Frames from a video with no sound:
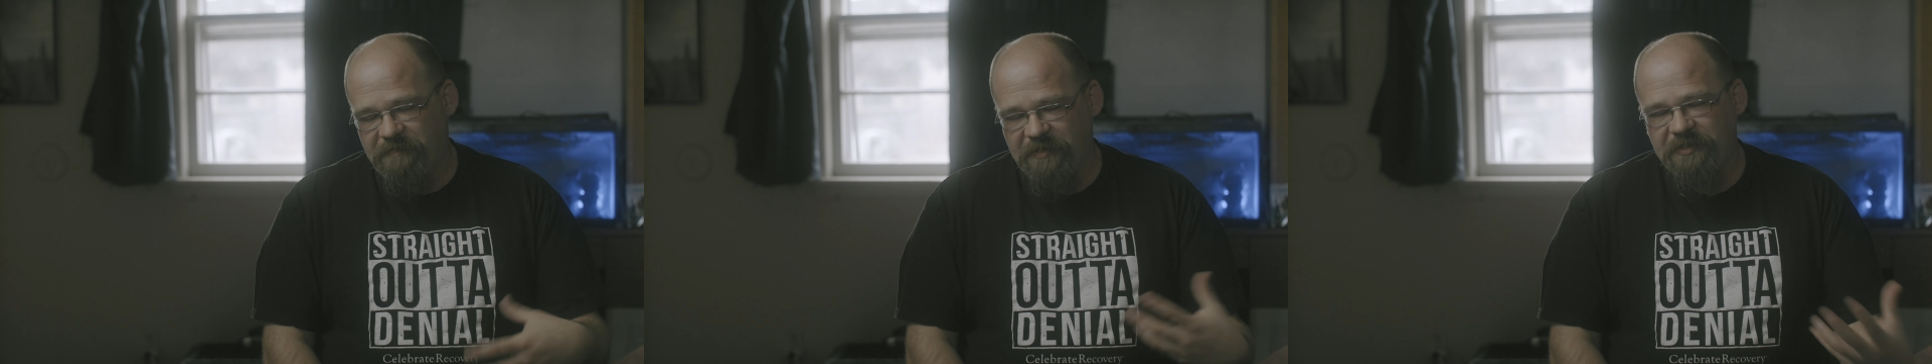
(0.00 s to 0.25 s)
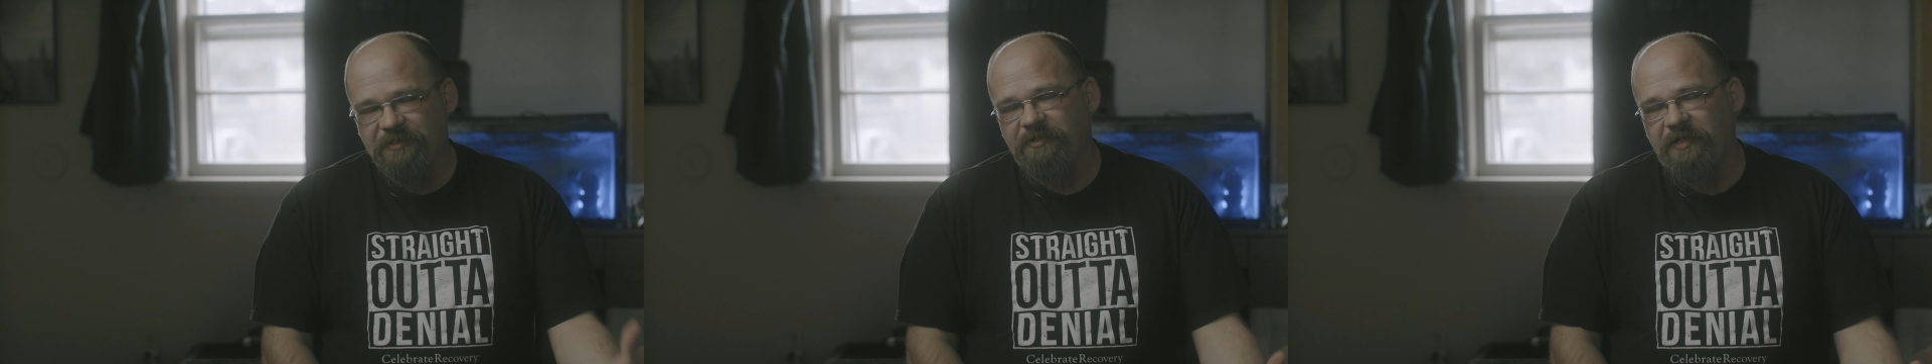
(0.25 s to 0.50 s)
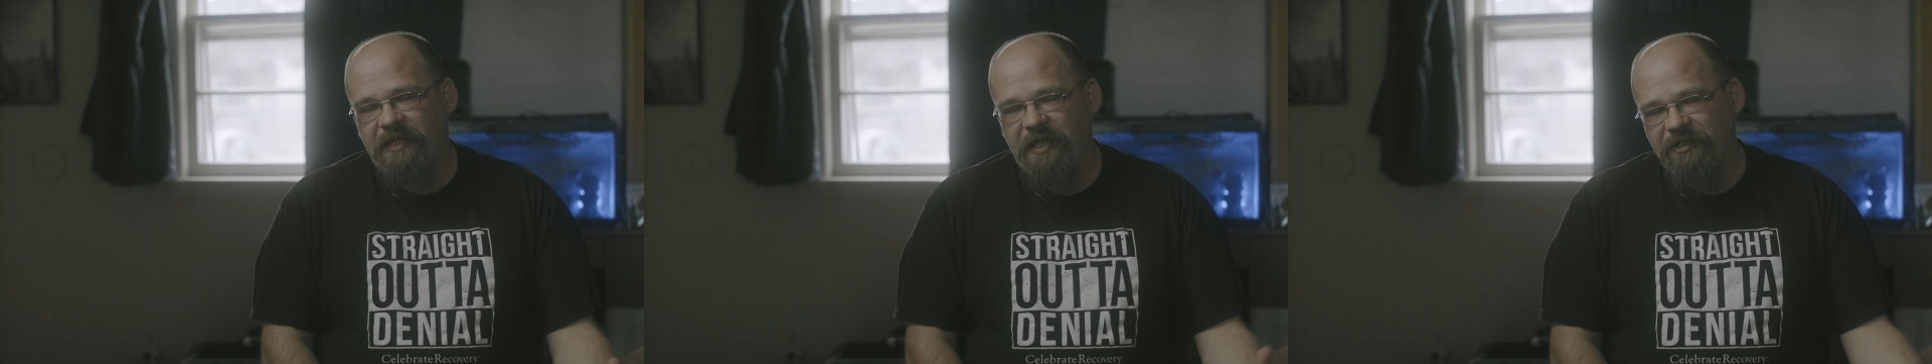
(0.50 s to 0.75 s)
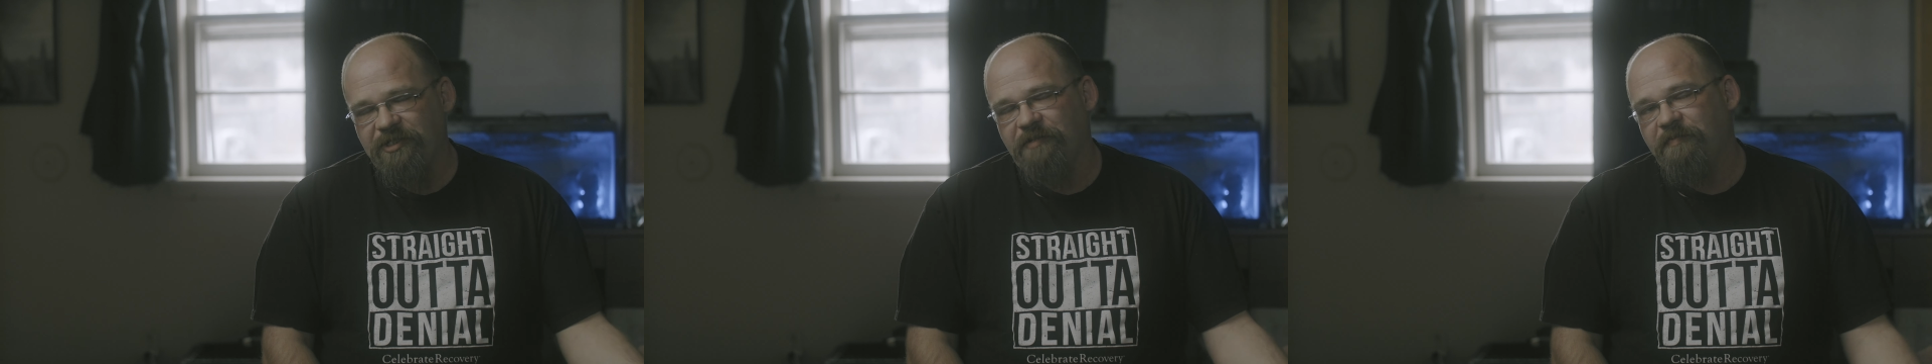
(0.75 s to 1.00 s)
this certain
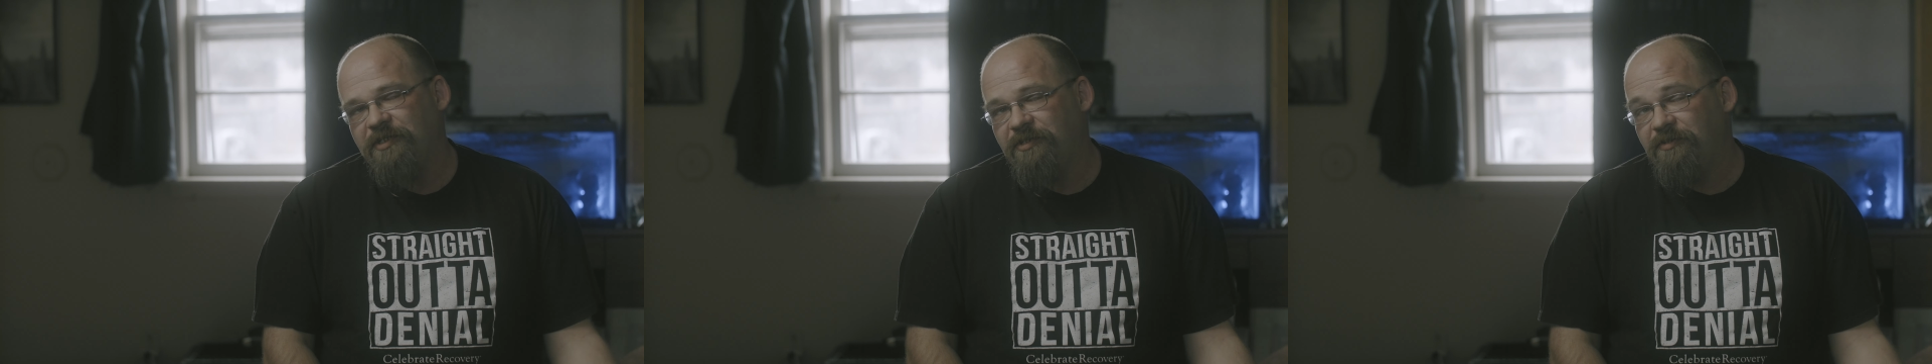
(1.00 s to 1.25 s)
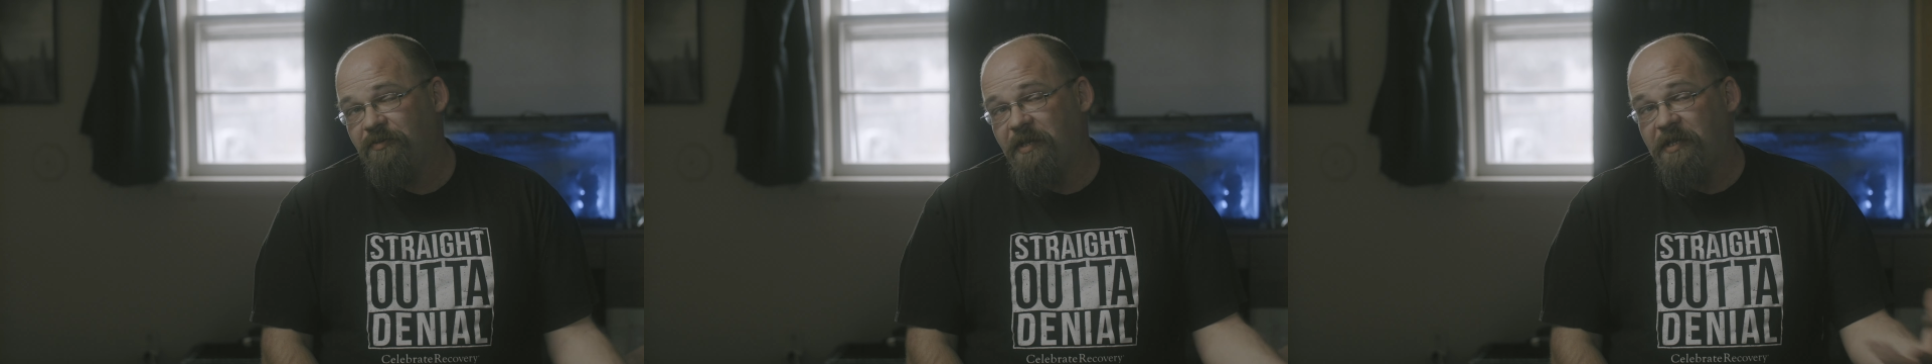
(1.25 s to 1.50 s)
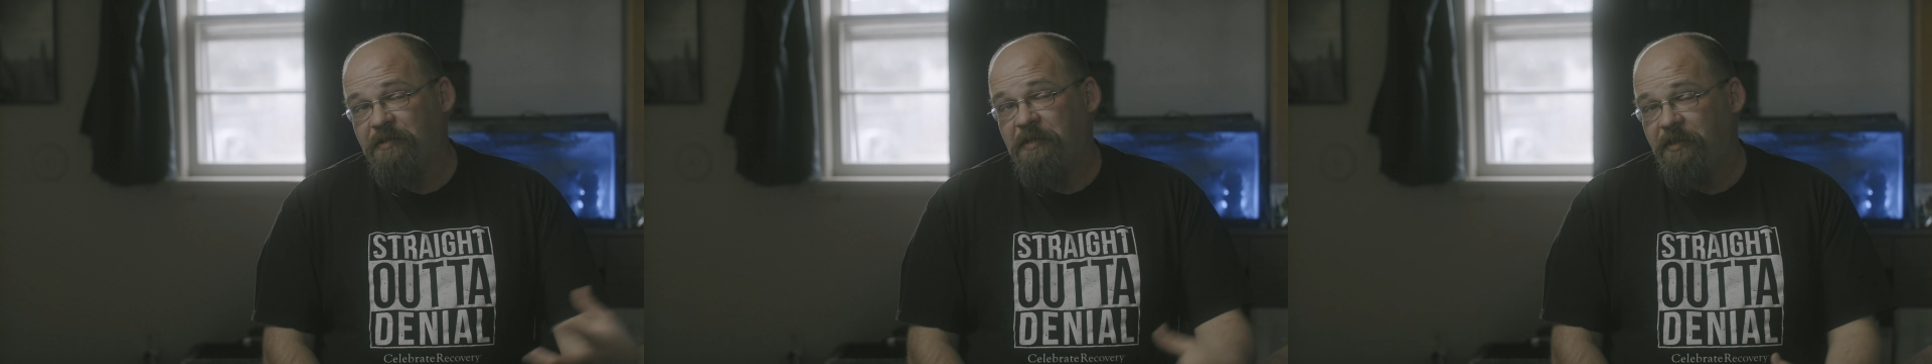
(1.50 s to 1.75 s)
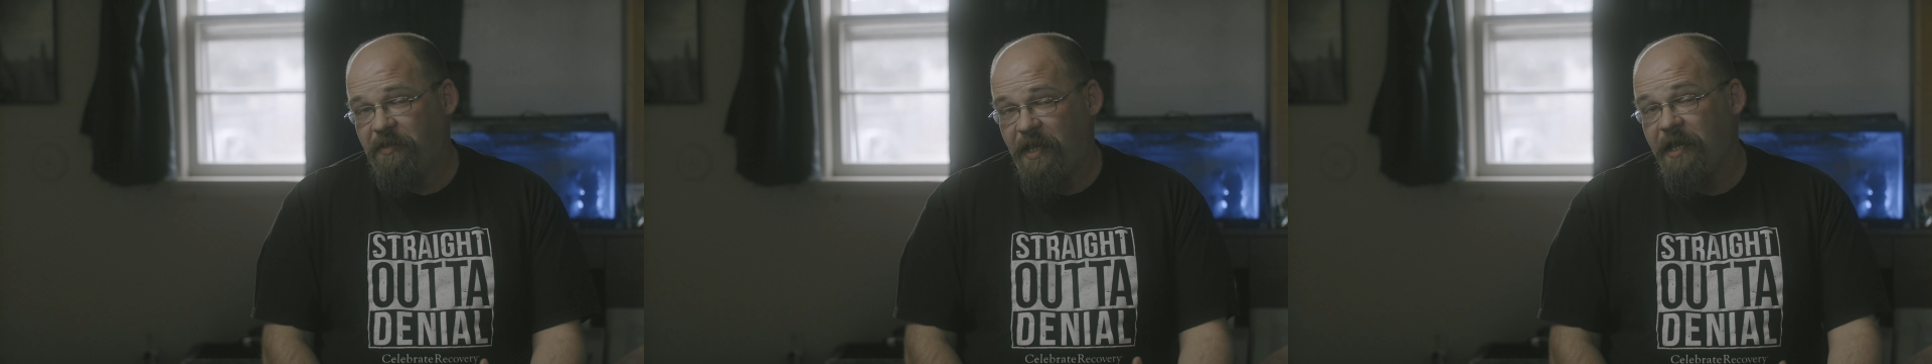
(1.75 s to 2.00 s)
guy took me to
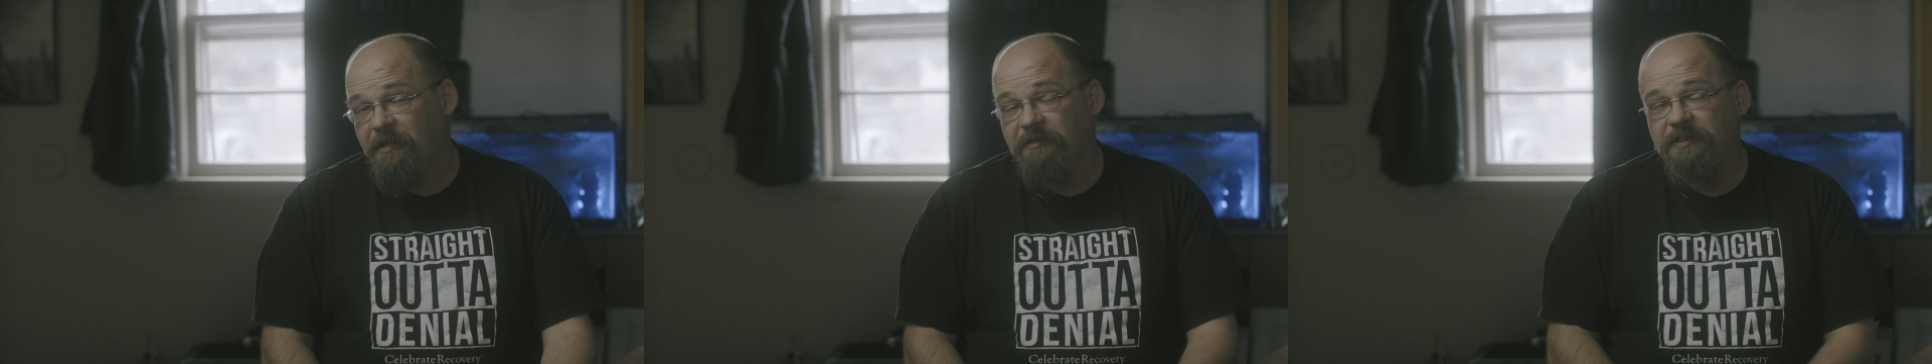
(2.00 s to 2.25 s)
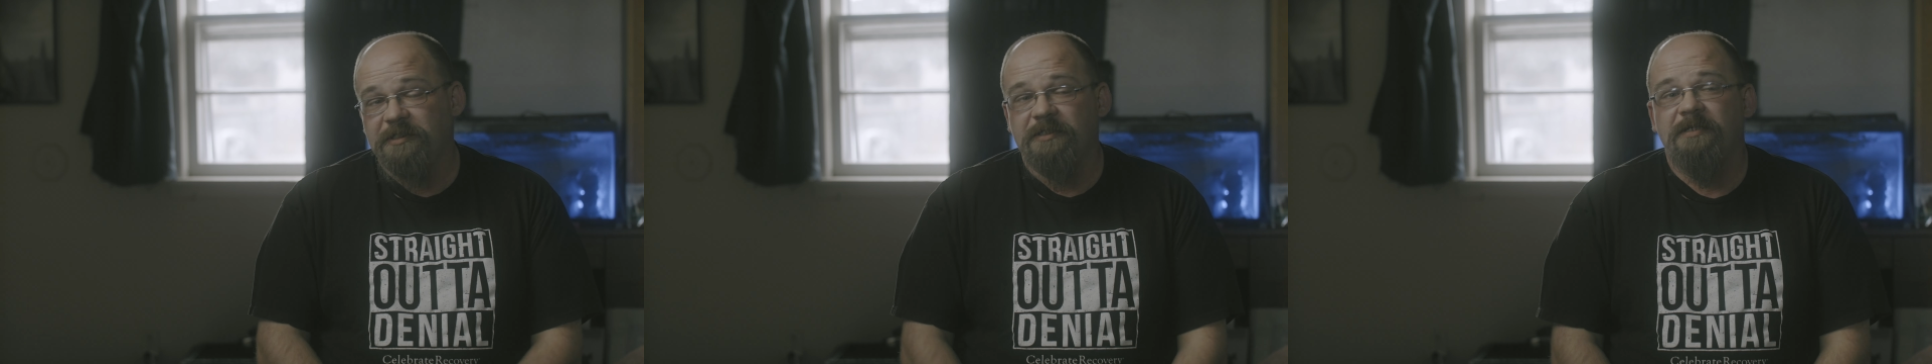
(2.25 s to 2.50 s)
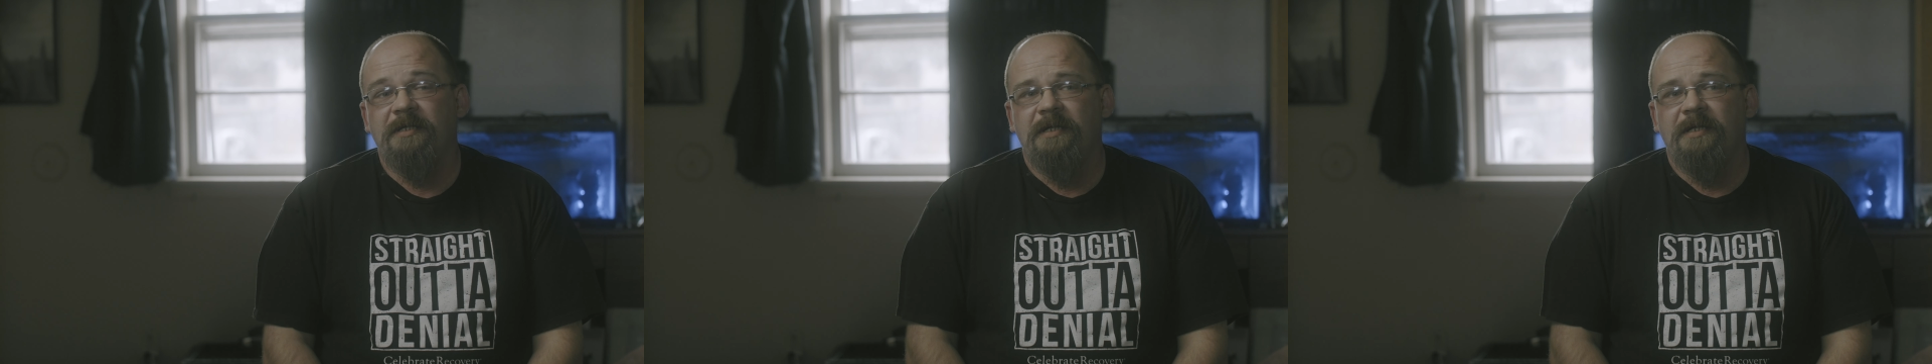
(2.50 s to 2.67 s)
another house